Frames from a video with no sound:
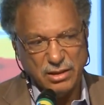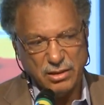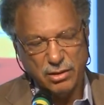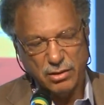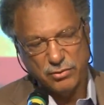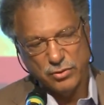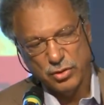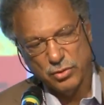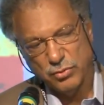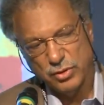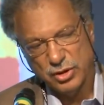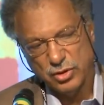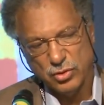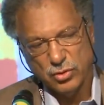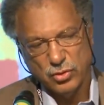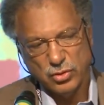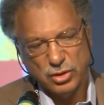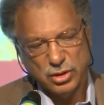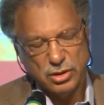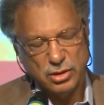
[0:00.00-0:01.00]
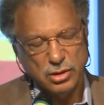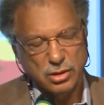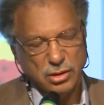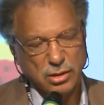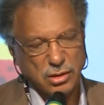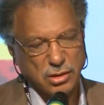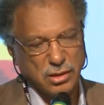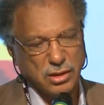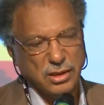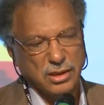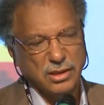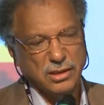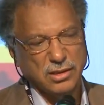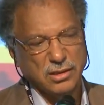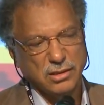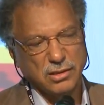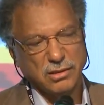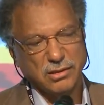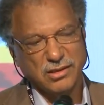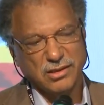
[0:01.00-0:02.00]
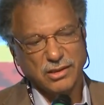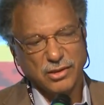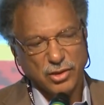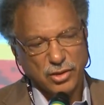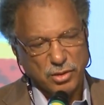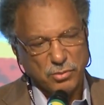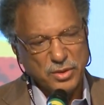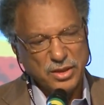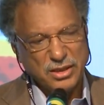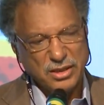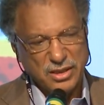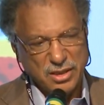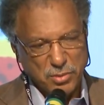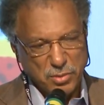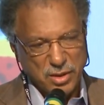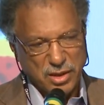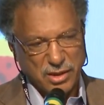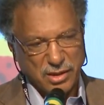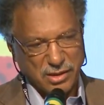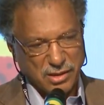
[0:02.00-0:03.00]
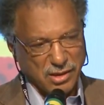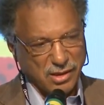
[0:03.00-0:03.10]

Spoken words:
of the resource is going to be similar